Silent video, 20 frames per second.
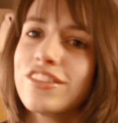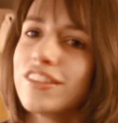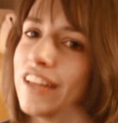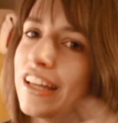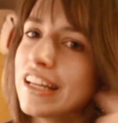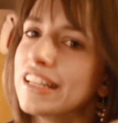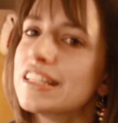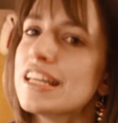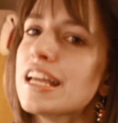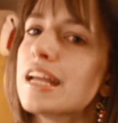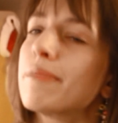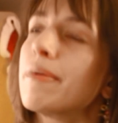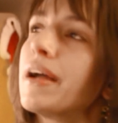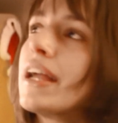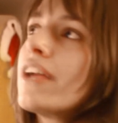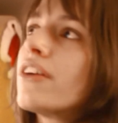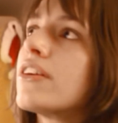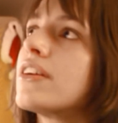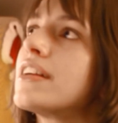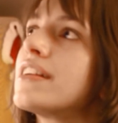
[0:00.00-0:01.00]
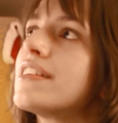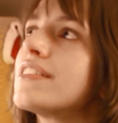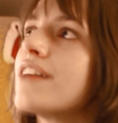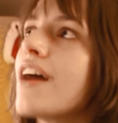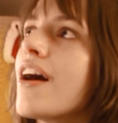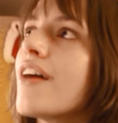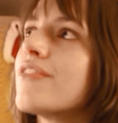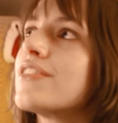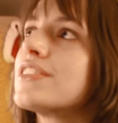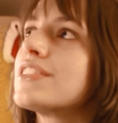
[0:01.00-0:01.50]
and like take my earrings
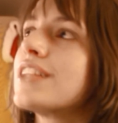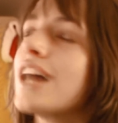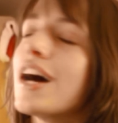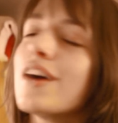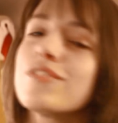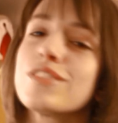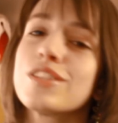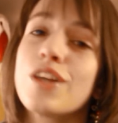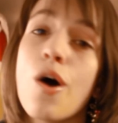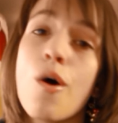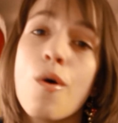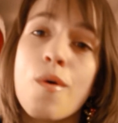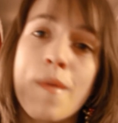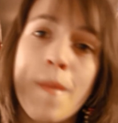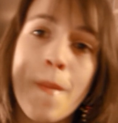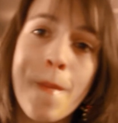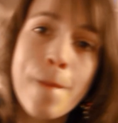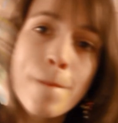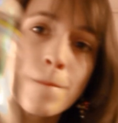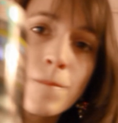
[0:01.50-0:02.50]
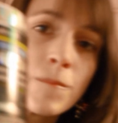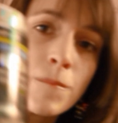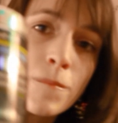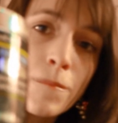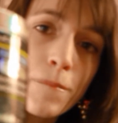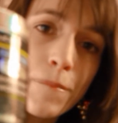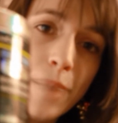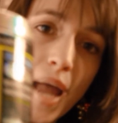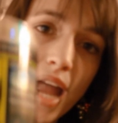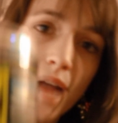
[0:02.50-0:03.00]
off and stuff, so
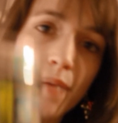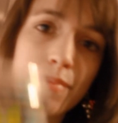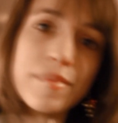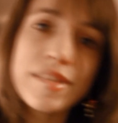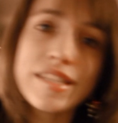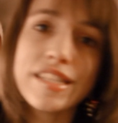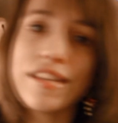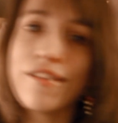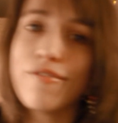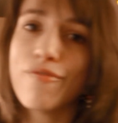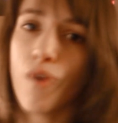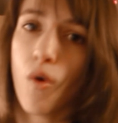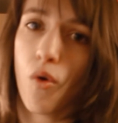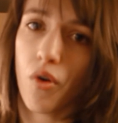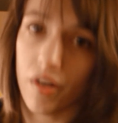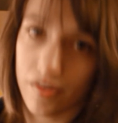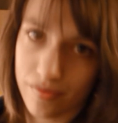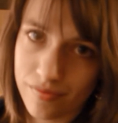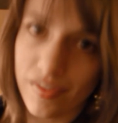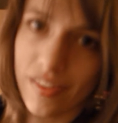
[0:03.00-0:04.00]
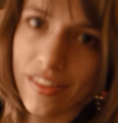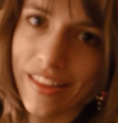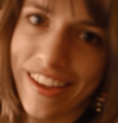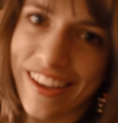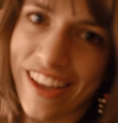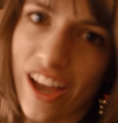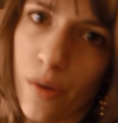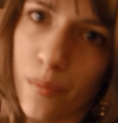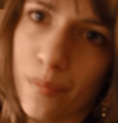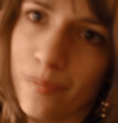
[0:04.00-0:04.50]
bam, C4,
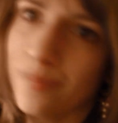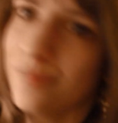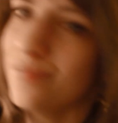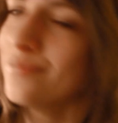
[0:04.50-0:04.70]
let go.